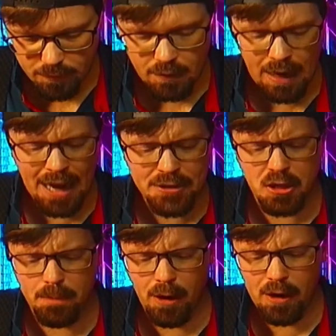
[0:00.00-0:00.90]
I took
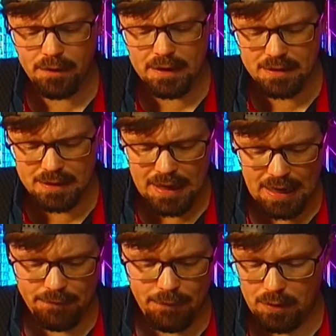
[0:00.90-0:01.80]
apart this
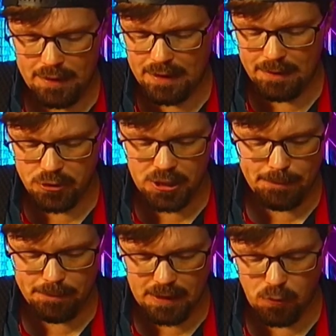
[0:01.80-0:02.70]
InfoLithium
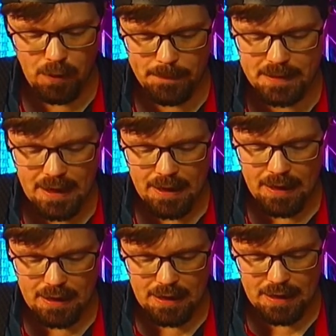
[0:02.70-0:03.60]
chip equipped
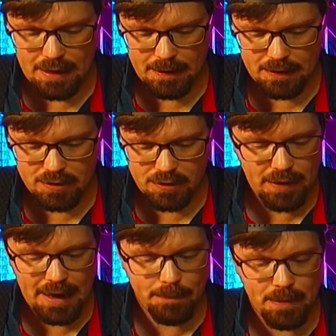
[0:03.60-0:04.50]

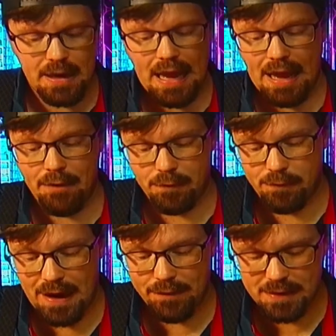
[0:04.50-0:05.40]
Sony
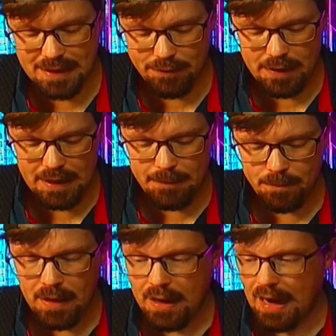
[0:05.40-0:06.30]
NP-F570,
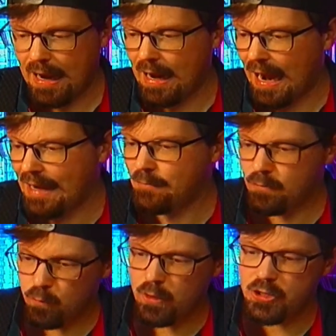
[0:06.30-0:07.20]
and I
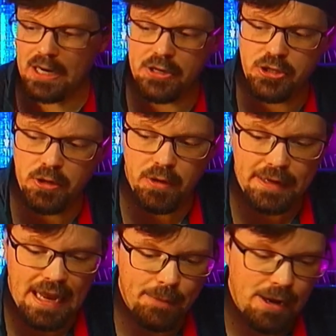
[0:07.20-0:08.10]
wish I could show you on
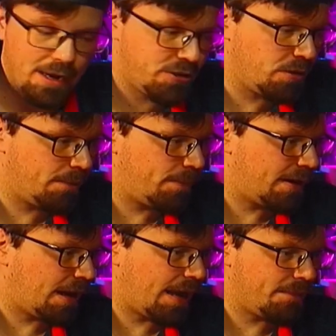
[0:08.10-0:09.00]
camera how to do it, but
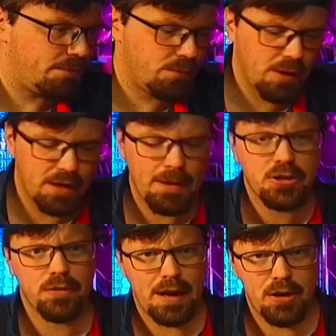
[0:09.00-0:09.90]
I wanted to make
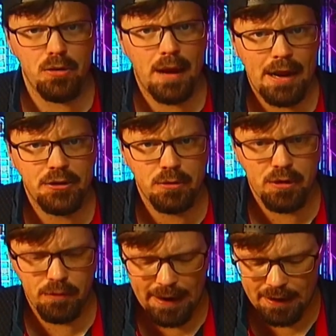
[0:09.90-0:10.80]
sure that I knew how to do it
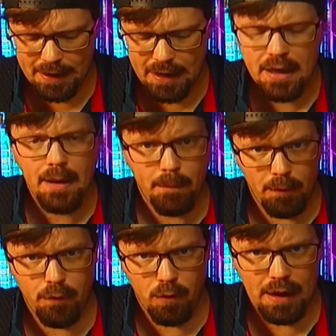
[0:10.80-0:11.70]
correctly
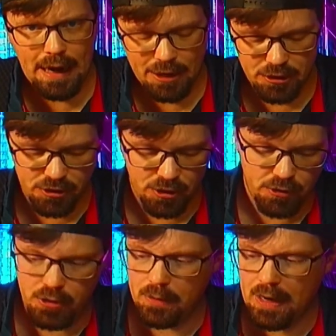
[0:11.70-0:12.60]
before I actually showed
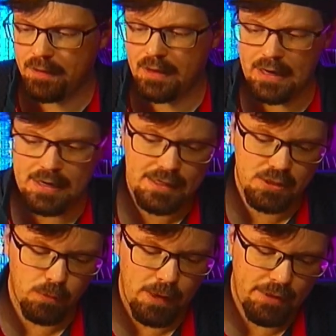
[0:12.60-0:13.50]
you. And the easiest
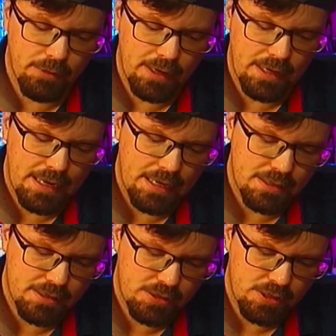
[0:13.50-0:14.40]
way really
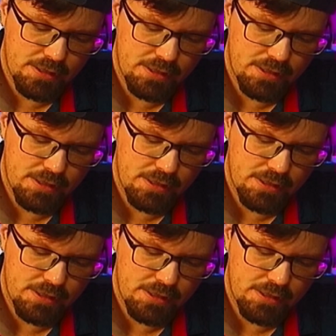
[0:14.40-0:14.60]
is just